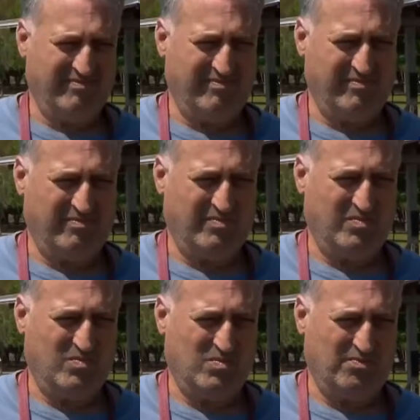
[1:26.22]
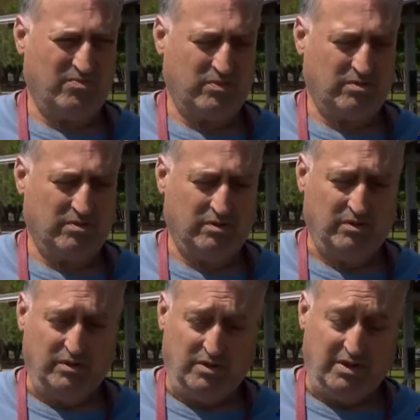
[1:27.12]
Scary, why?
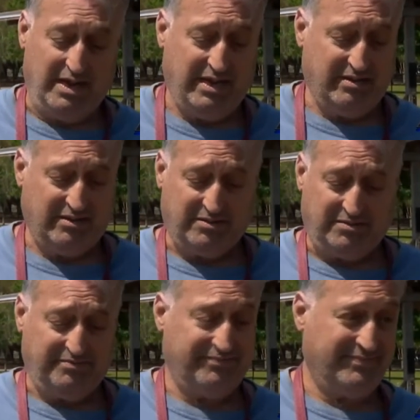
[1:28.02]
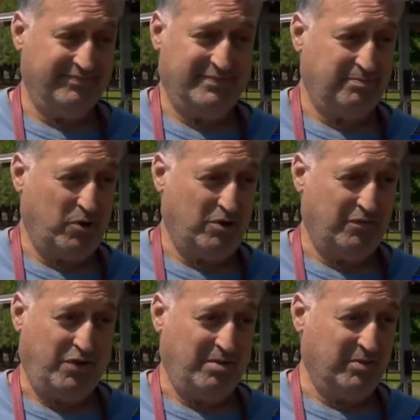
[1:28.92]
hey, it's part of
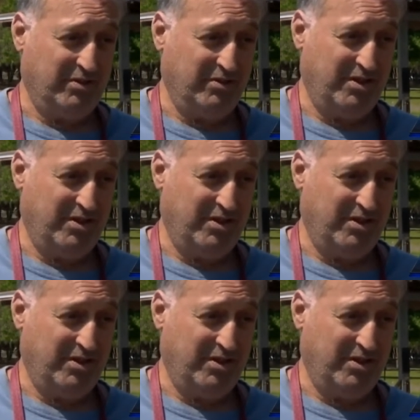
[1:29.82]
the family, you